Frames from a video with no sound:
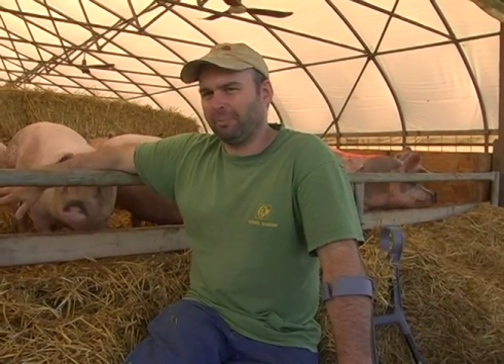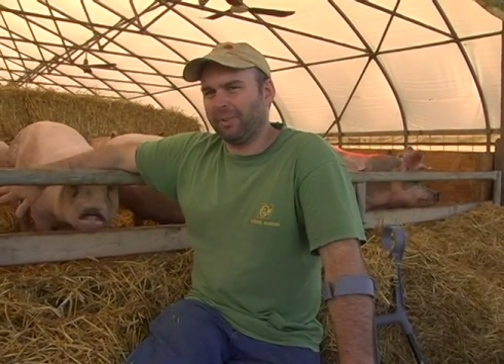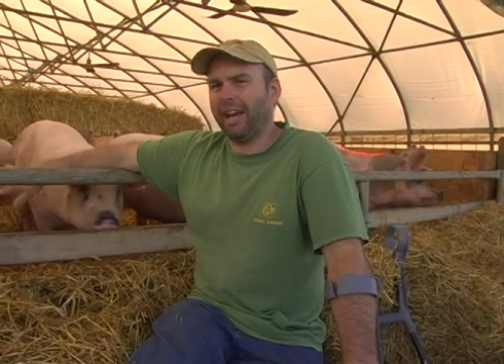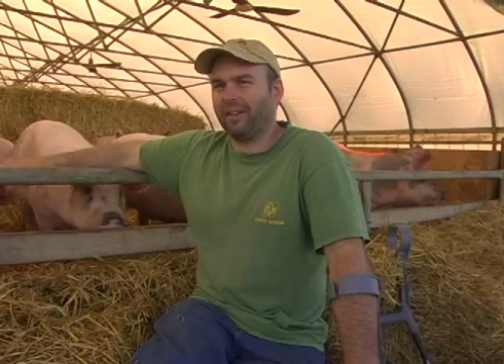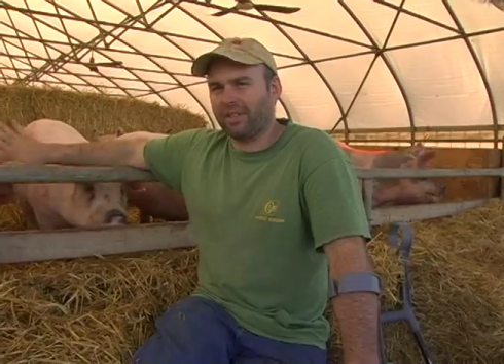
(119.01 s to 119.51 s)

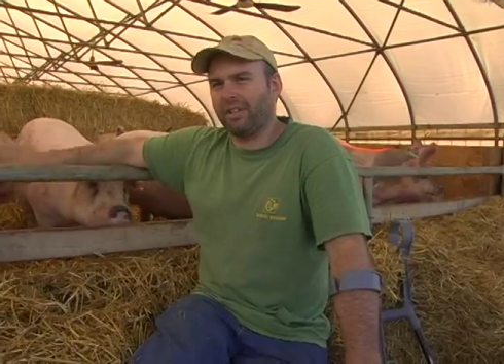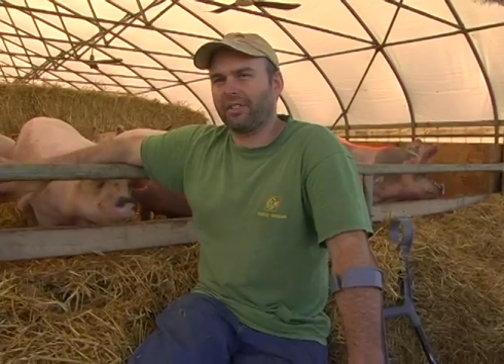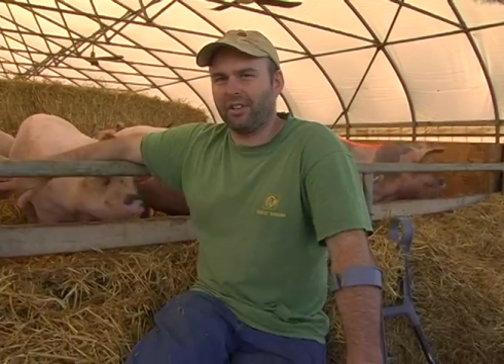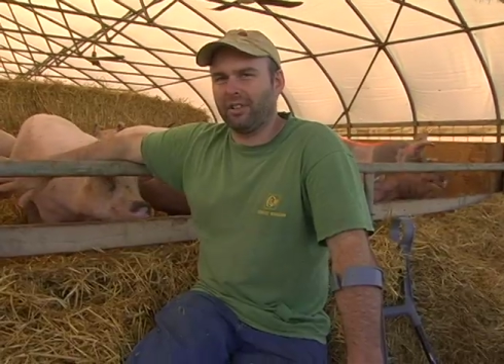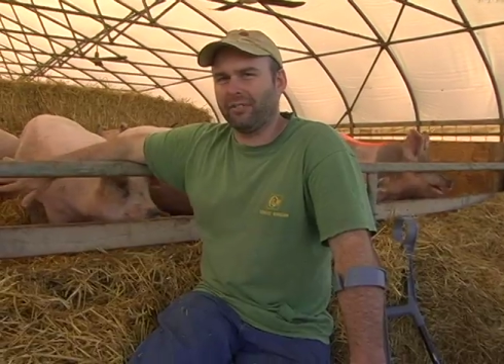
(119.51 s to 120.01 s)
now it's their
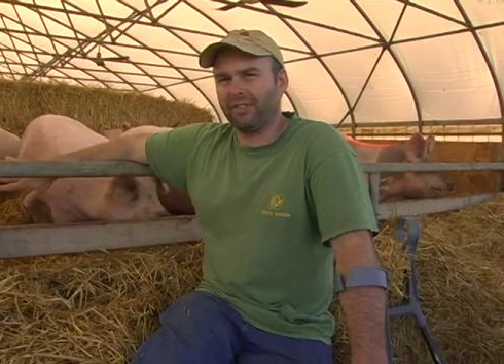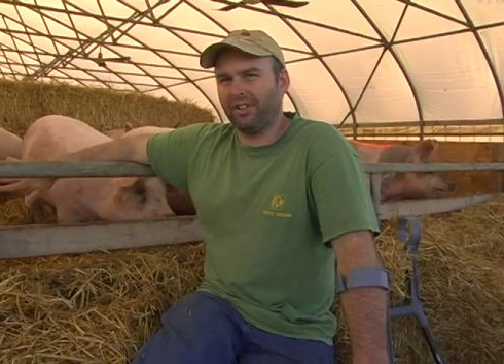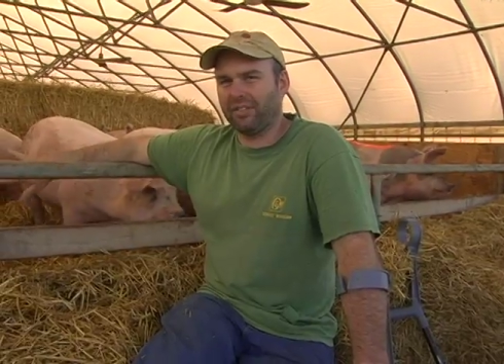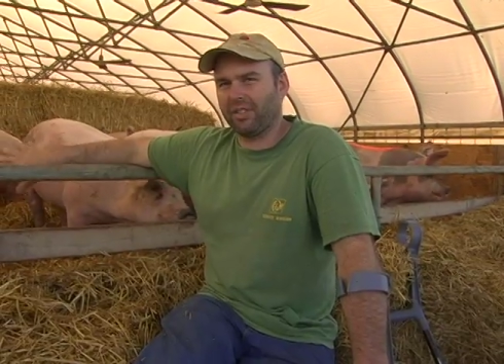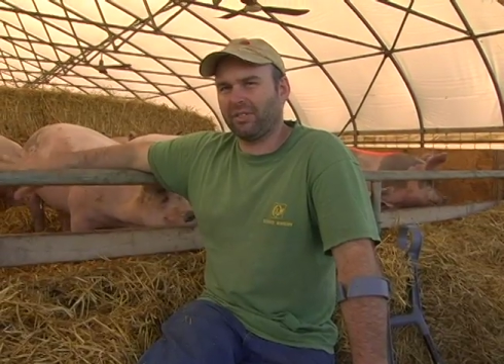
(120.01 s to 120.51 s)
turf, so
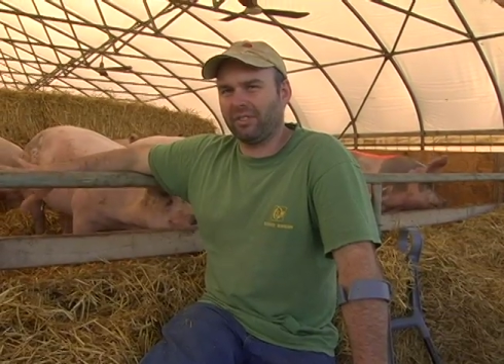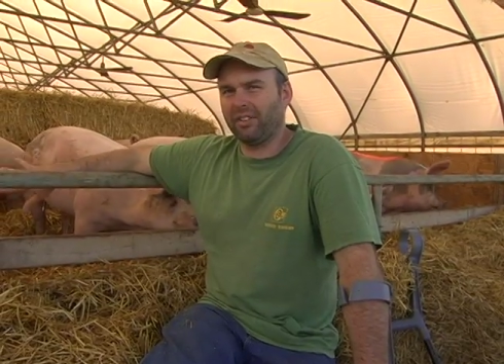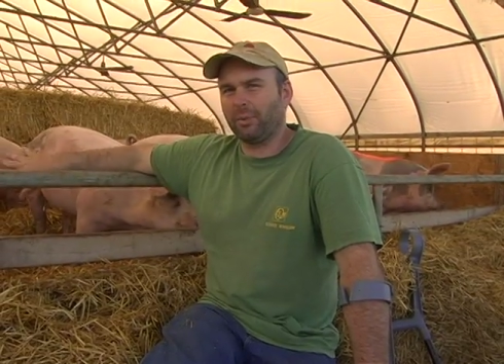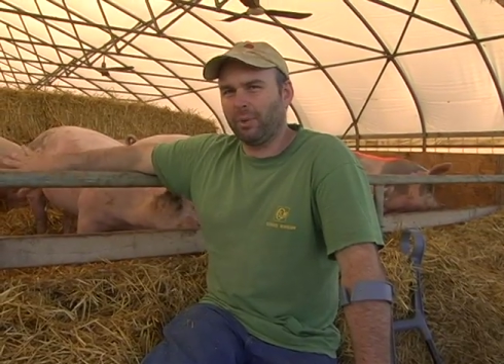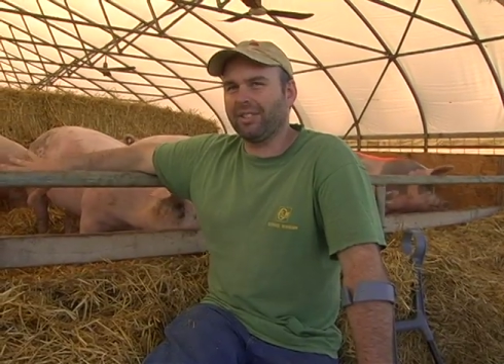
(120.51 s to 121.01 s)

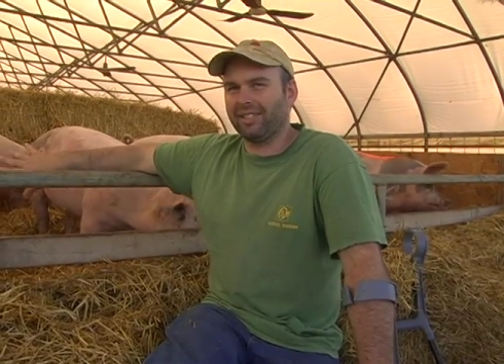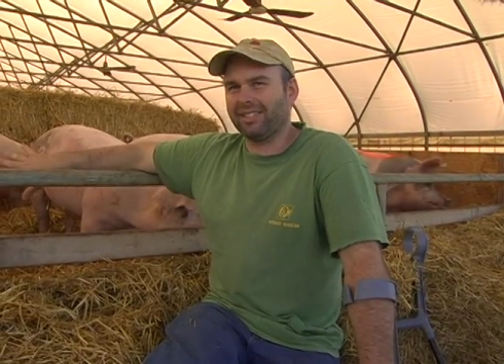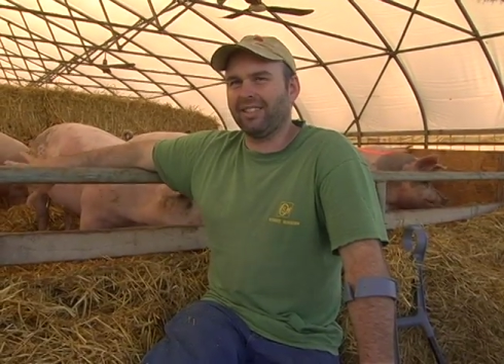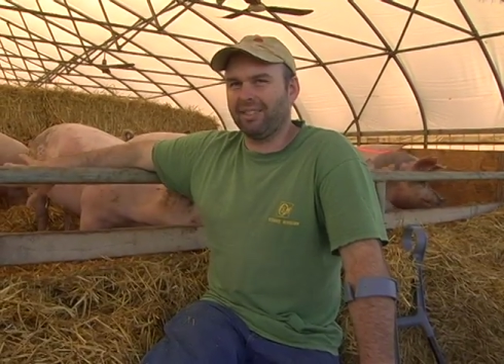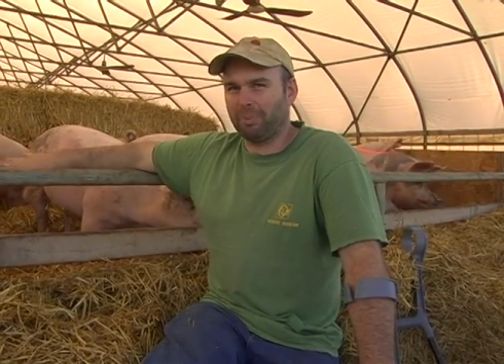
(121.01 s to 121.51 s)
there's a reason
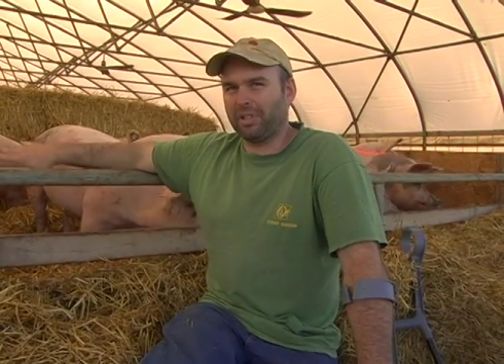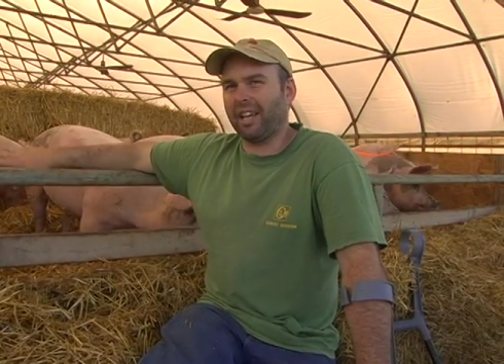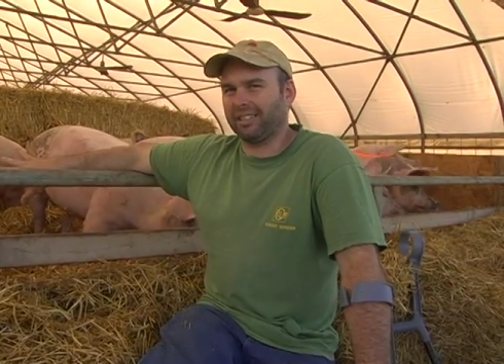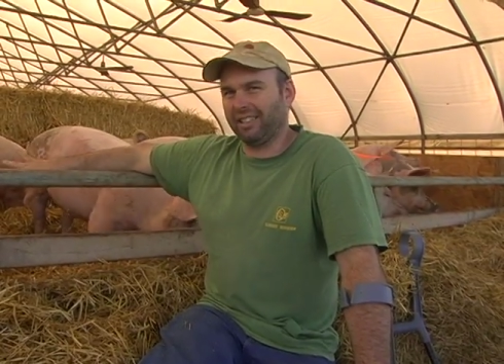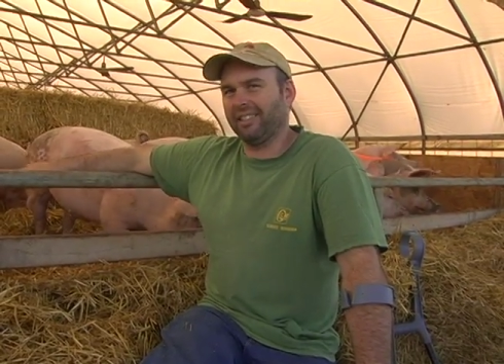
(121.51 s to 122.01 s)
to
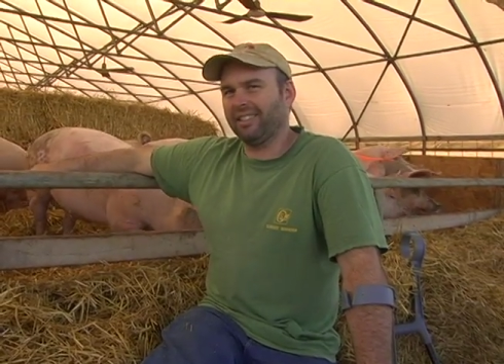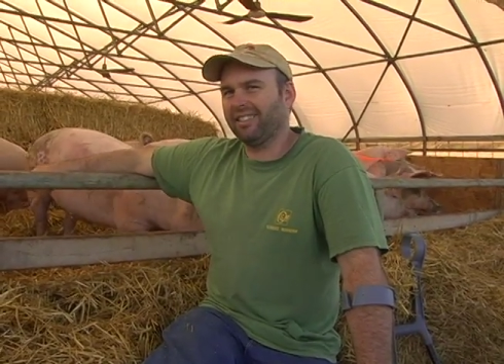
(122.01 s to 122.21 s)
protect it.